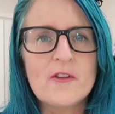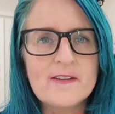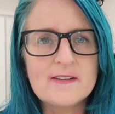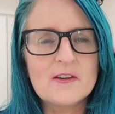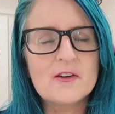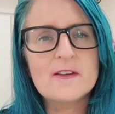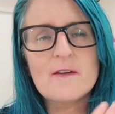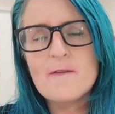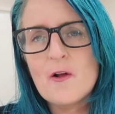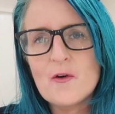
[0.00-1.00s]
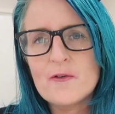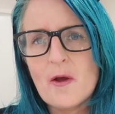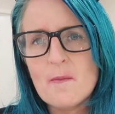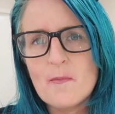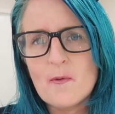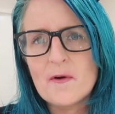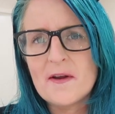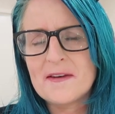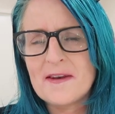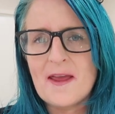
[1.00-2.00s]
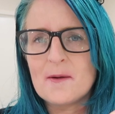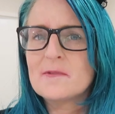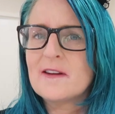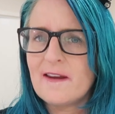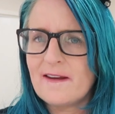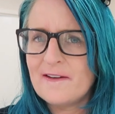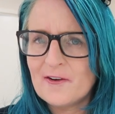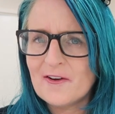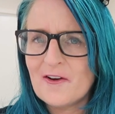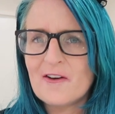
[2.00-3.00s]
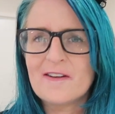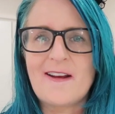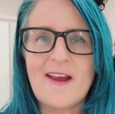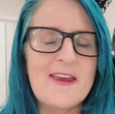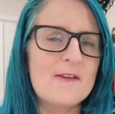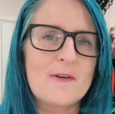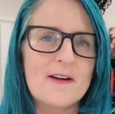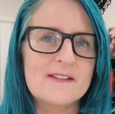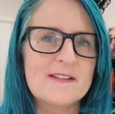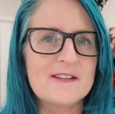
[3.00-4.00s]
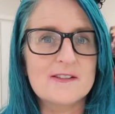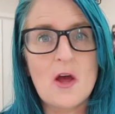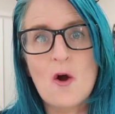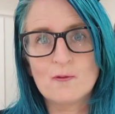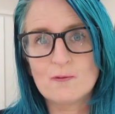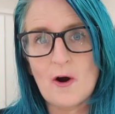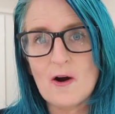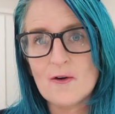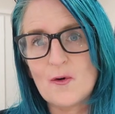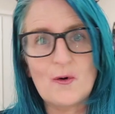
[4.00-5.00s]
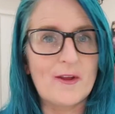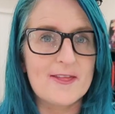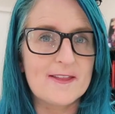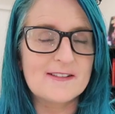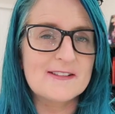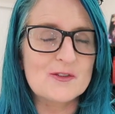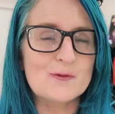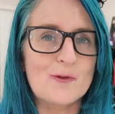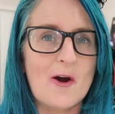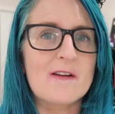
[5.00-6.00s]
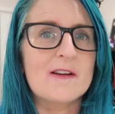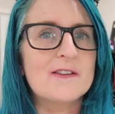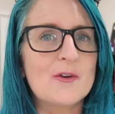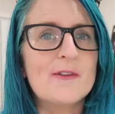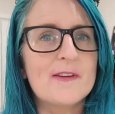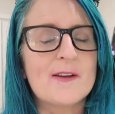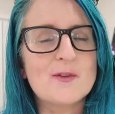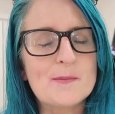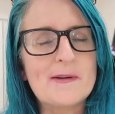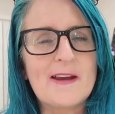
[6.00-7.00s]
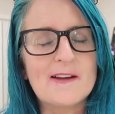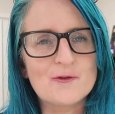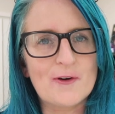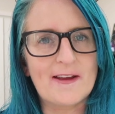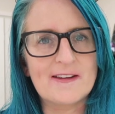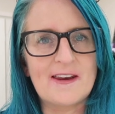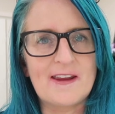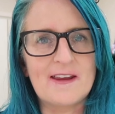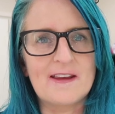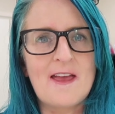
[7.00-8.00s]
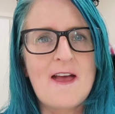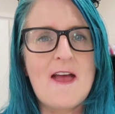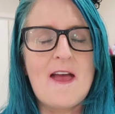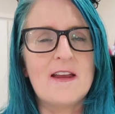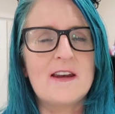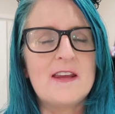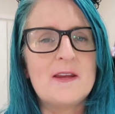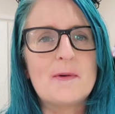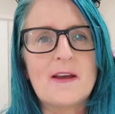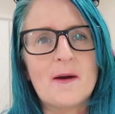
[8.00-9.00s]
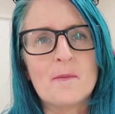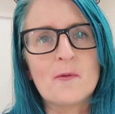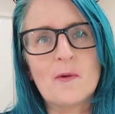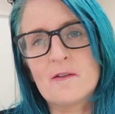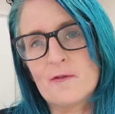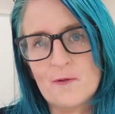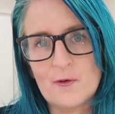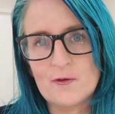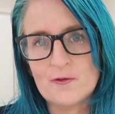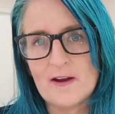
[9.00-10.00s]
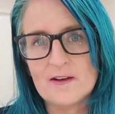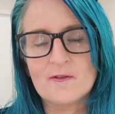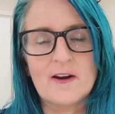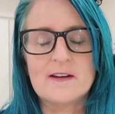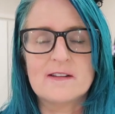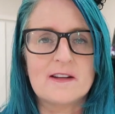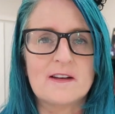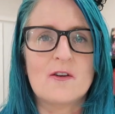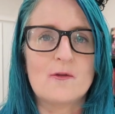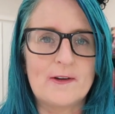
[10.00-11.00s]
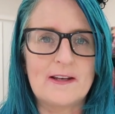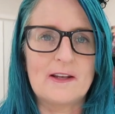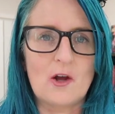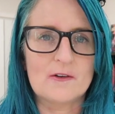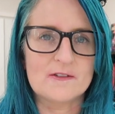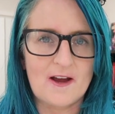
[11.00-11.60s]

So this series follows a boy named Eragon, he finds this rock, or he thinks it's a rock. It turns out to be a dragon egg, and he becomes one of the first dragon riders in a really long